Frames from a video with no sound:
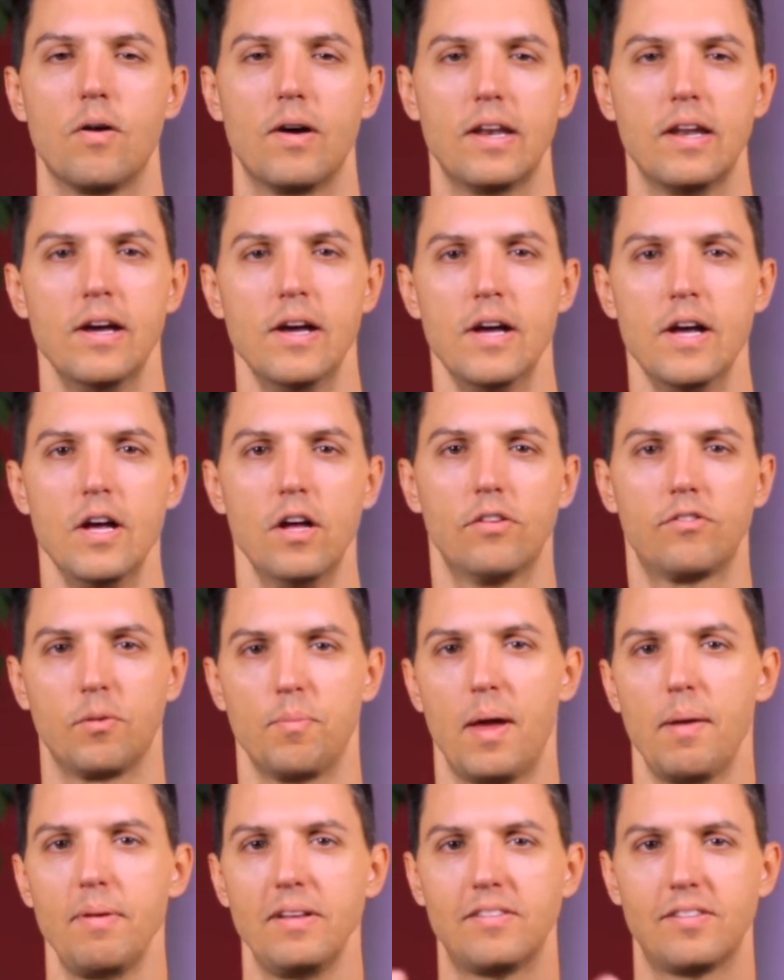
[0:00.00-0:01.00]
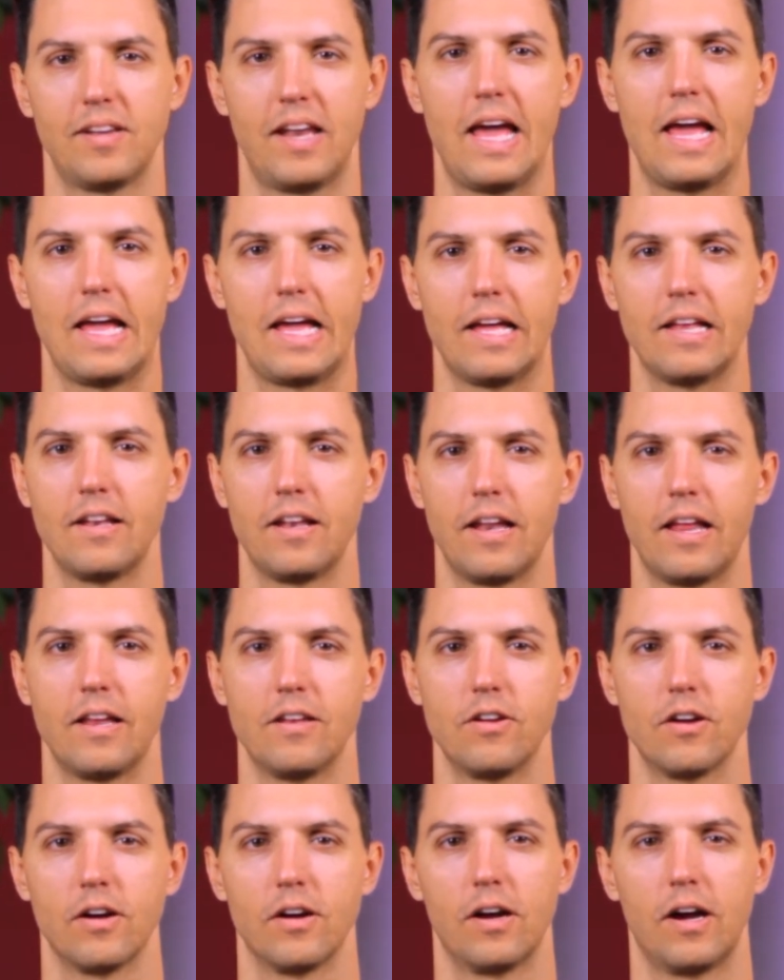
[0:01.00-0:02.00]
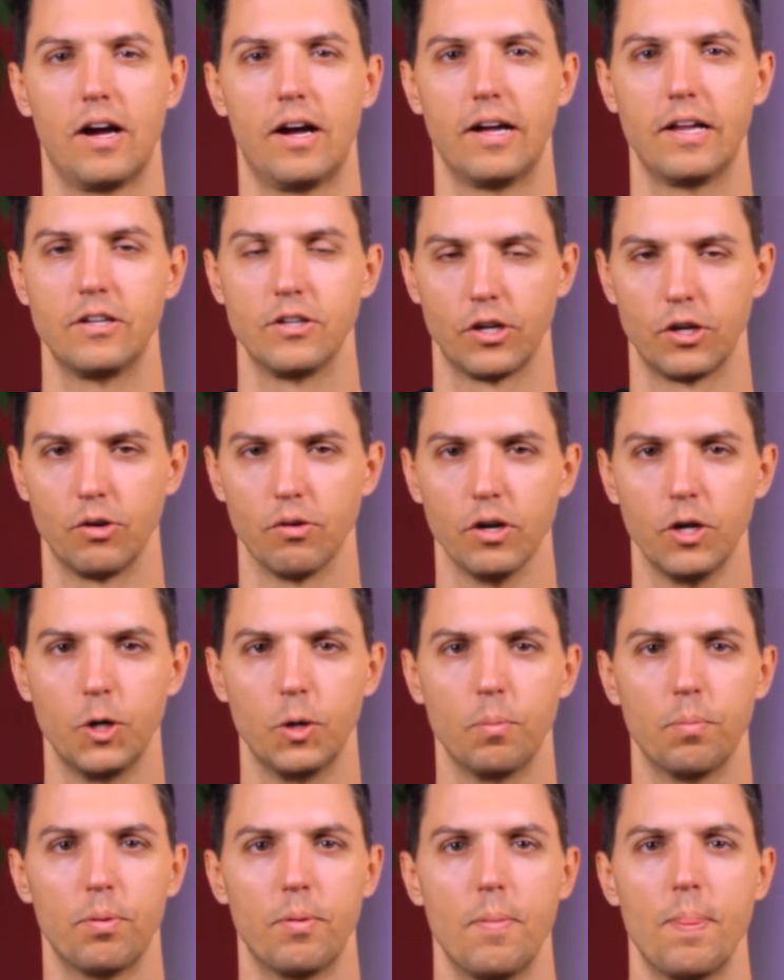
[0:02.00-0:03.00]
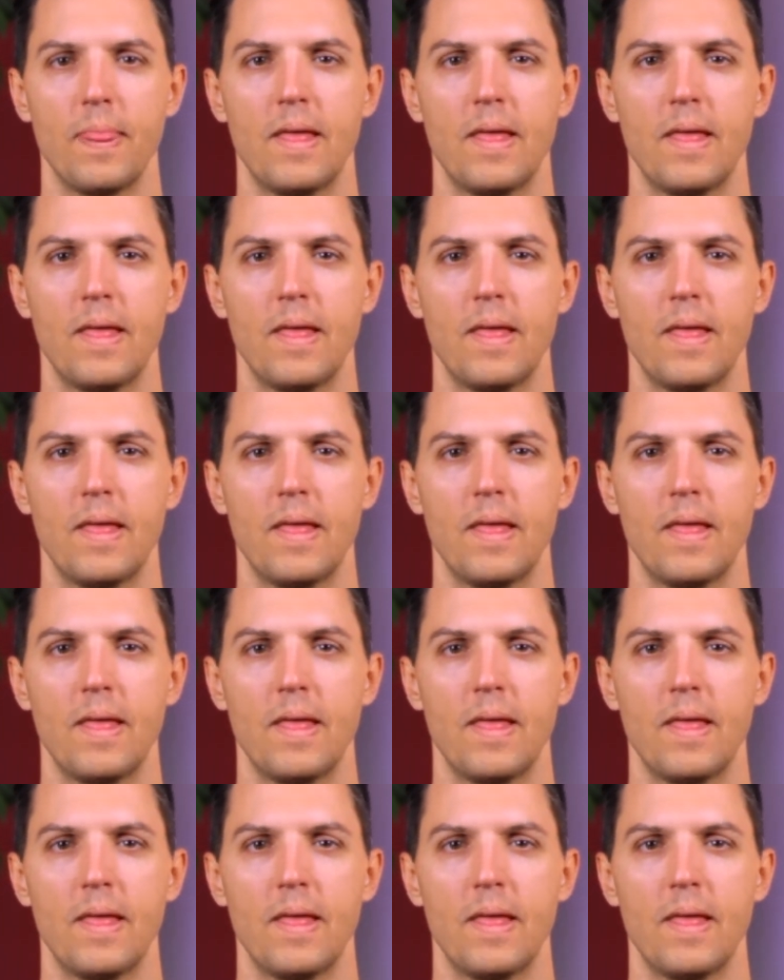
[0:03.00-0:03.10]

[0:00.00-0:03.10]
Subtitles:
And so maybe today in your group,